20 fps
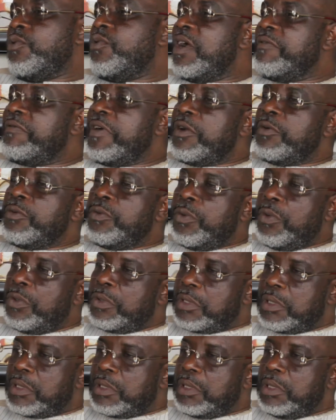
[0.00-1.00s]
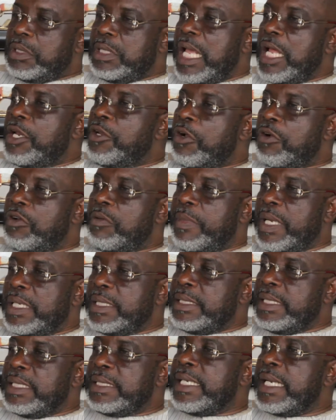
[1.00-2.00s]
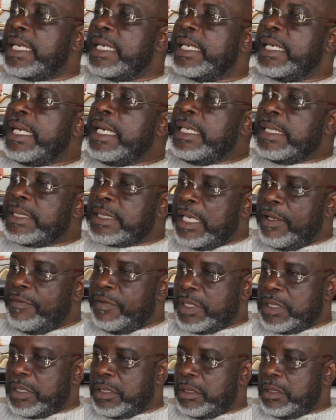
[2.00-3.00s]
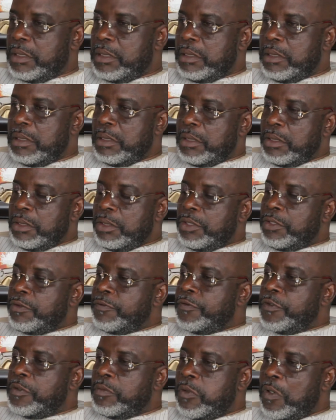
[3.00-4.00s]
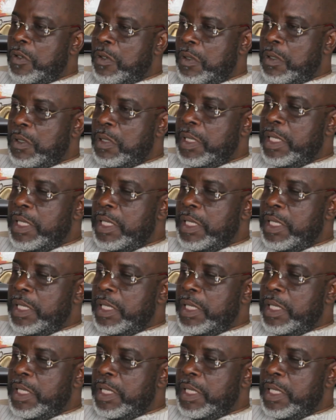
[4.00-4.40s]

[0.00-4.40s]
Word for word: whoever wrote that document did a great disservice to football.